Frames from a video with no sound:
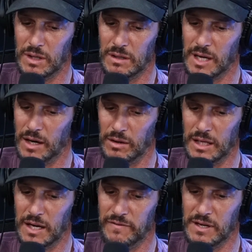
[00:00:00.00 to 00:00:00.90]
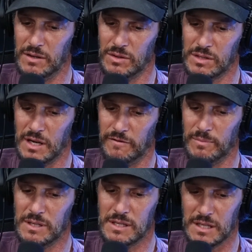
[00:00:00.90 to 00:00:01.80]
Not only have eels never
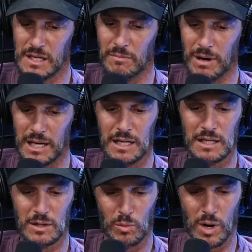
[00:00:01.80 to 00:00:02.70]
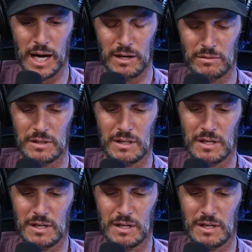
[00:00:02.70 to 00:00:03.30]
been seen mating in the wild,